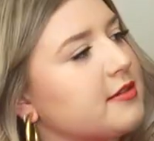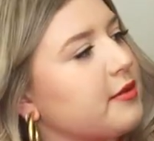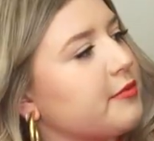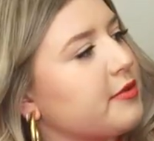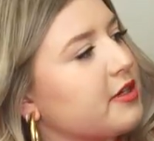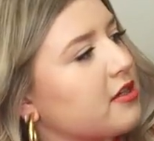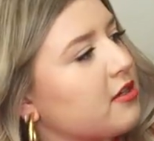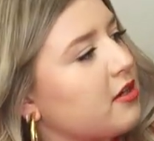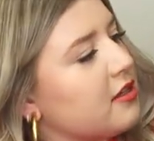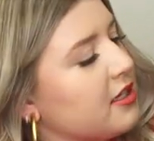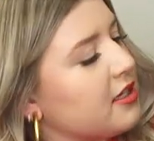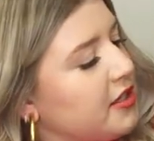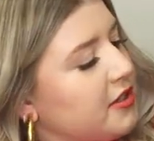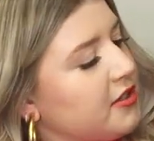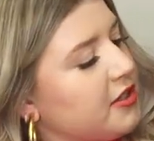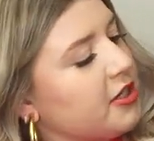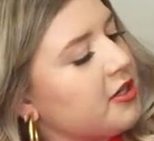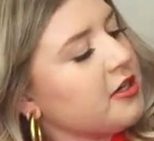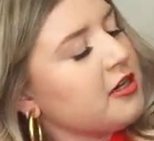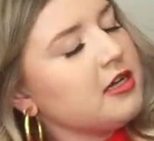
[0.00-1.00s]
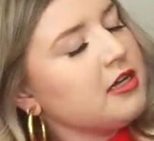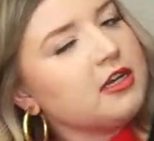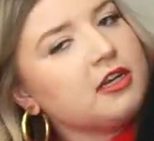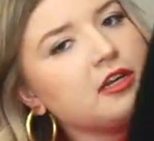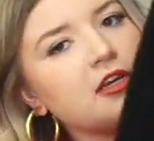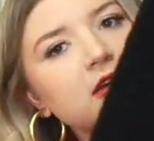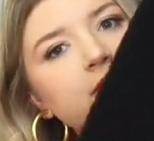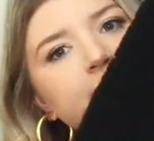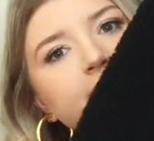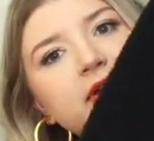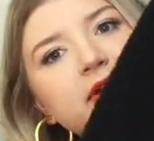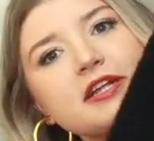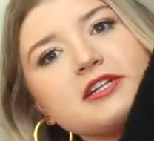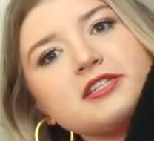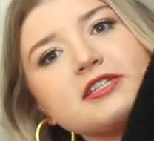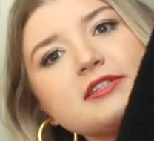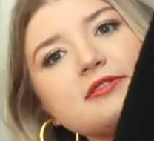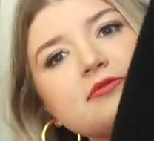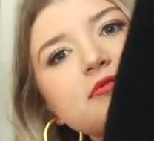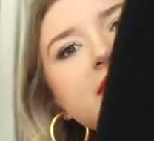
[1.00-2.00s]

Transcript: I would have got either, but I just